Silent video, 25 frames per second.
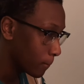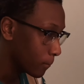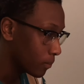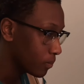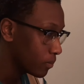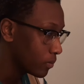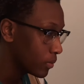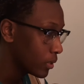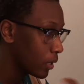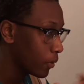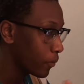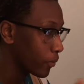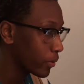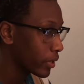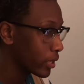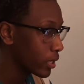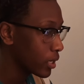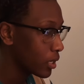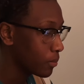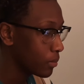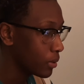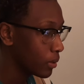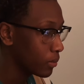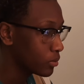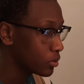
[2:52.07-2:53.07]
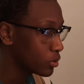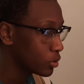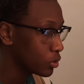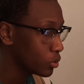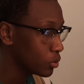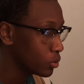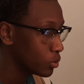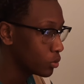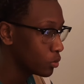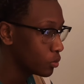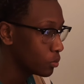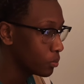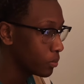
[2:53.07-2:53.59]
Now we can come up
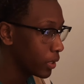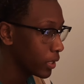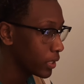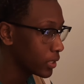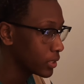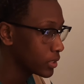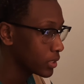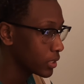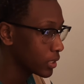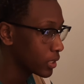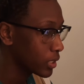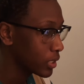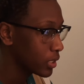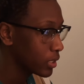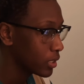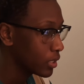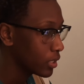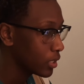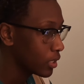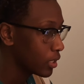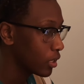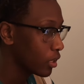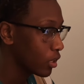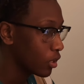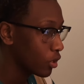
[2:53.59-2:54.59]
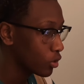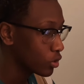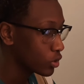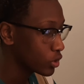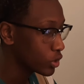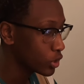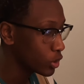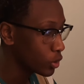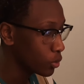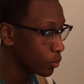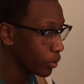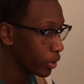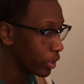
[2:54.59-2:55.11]
to basic,
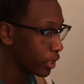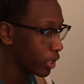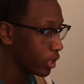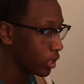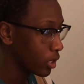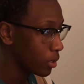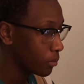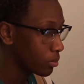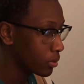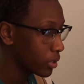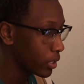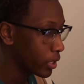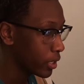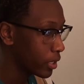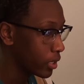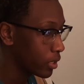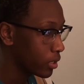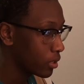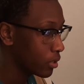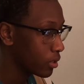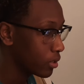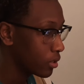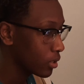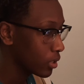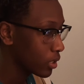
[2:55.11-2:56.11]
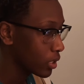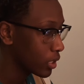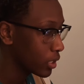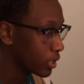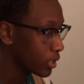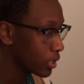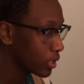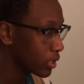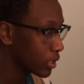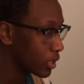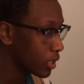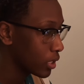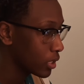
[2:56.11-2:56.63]
continue working up there,
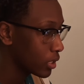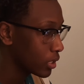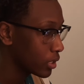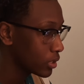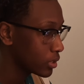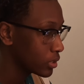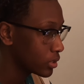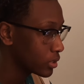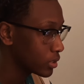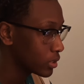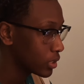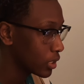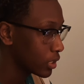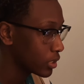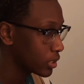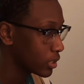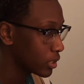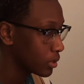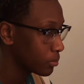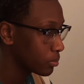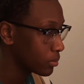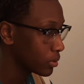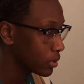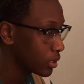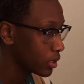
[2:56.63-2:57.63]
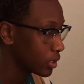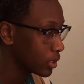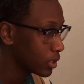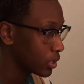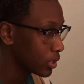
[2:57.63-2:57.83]
kind of touch up the